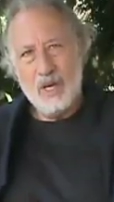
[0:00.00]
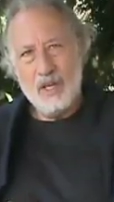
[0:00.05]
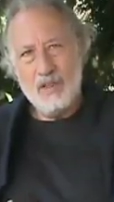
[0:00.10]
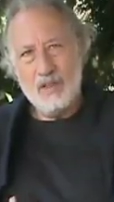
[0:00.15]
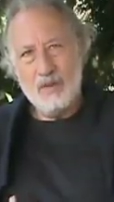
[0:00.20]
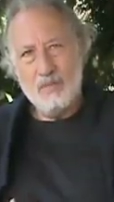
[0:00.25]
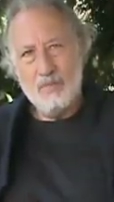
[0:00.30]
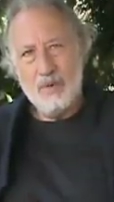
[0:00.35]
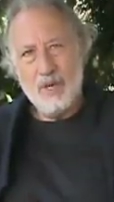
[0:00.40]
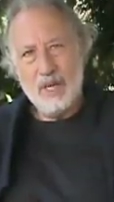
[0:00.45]

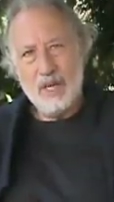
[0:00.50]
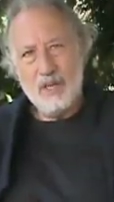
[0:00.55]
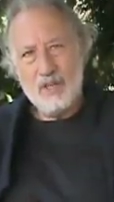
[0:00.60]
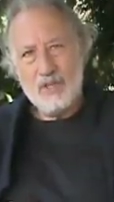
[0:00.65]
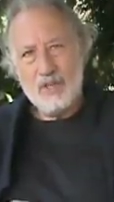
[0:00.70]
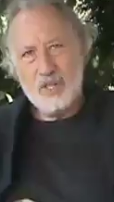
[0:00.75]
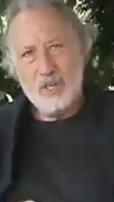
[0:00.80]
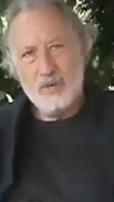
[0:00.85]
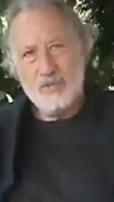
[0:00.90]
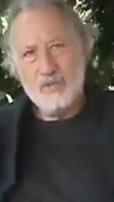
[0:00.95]
And the
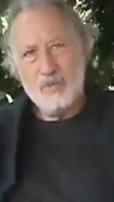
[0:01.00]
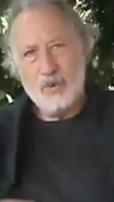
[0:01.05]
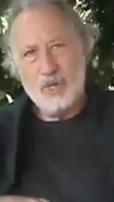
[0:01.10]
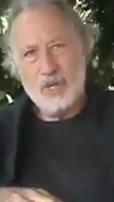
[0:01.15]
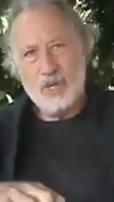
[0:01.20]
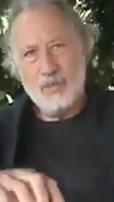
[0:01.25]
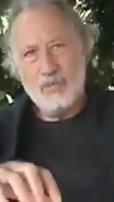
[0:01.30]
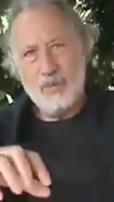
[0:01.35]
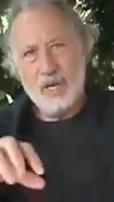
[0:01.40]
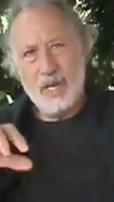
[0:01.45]
biggest shift we
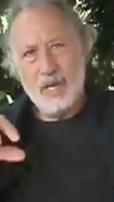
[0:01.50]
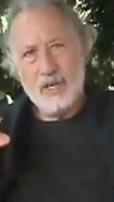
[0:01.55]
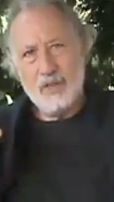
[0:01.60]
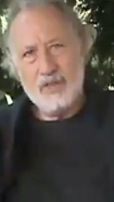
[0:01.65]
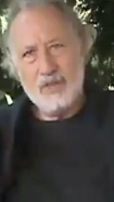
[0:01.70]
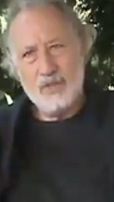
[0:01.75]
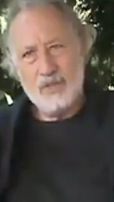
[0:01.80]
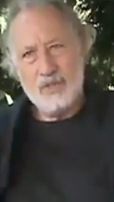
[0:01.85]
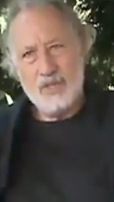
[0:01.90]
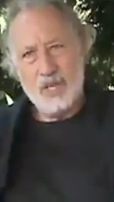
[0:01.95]
can make
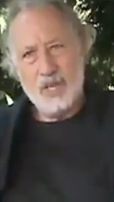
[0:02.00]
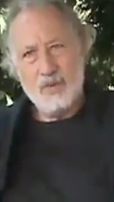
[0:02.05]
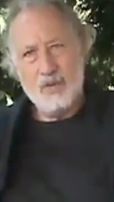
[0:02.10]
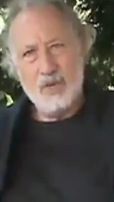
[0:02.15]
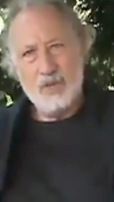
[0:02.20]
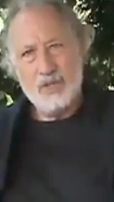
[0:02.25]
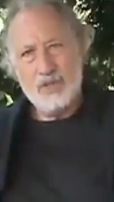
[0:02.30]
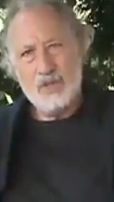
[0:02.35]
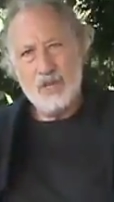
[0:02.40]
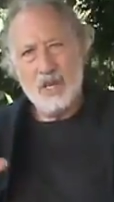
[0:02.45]
is to take
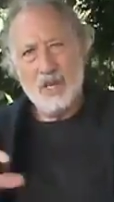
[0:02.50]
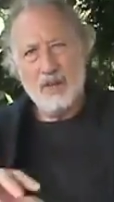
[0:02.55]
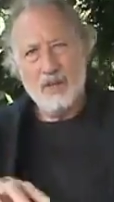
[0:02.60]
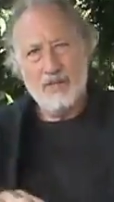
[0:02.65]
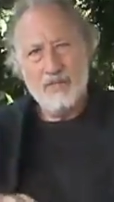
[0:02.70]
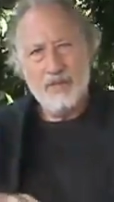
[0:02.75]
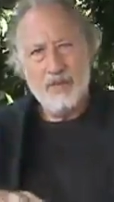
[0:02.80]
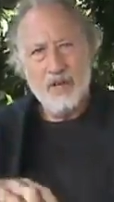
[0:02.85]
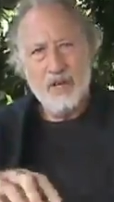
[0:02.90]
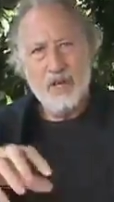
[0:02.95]

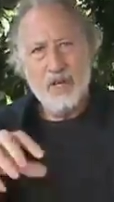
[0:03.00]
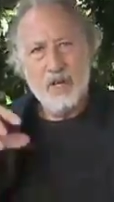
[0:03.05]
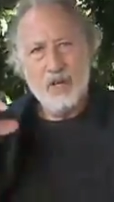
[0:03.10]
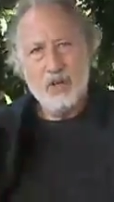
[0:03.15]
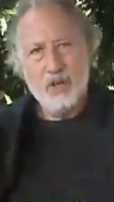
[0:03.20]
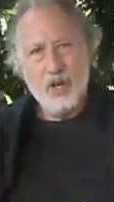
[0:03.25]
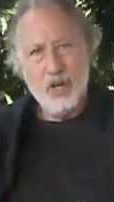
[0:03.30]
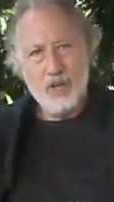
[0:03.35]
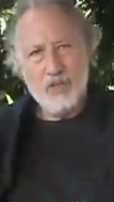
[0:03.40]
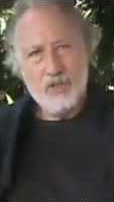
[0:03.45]

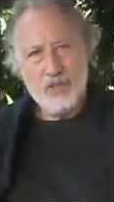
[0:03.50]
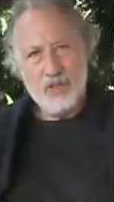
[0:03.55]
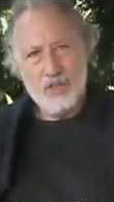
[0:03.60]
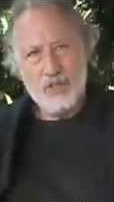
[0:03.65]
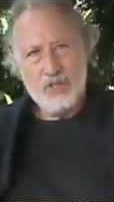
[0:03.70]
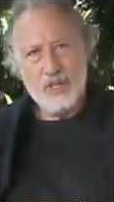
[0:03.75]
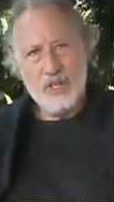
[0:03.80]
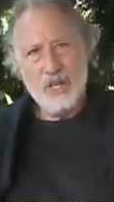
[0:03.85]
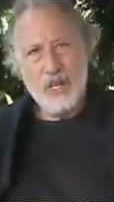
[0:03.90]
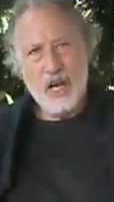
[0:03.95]
oneself
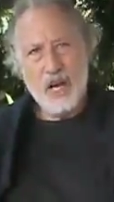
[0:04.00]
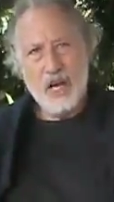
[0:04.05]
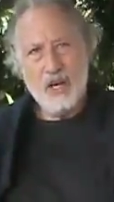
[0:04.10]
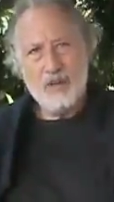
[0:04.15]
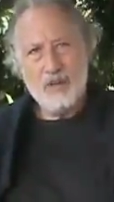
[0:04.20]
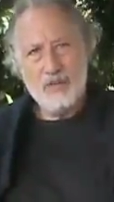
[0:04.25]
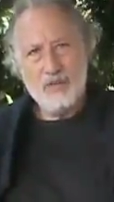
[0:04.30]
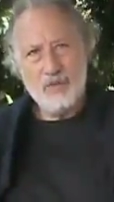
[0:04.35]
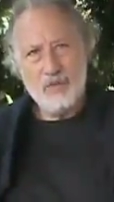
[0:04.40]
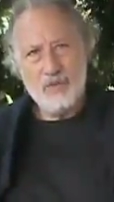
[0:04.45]
consciously
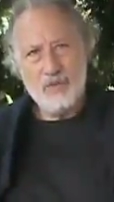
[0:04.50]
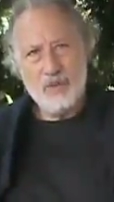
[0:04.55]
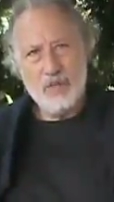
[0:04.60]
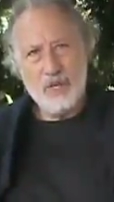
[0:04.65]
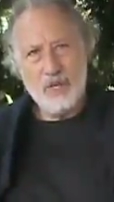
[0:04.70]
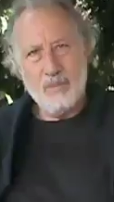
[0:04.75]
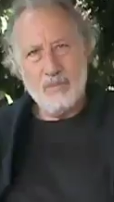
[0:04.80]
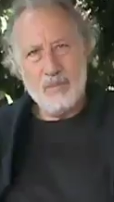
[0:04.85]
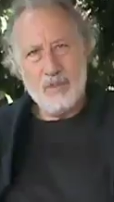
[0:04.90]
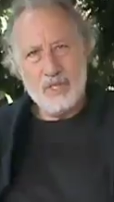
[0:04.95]
out of the
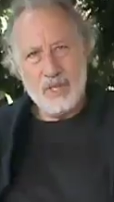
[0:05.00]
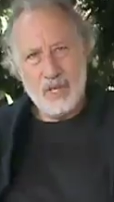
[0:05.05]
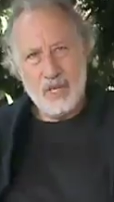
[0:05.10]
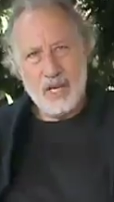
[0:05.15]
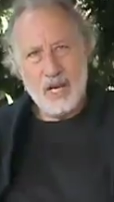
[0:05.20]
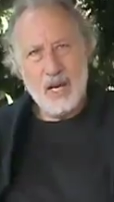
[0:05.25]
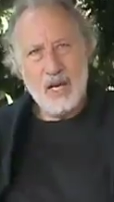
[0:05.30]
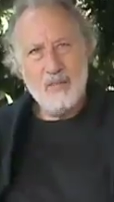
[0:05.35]
dream, saying,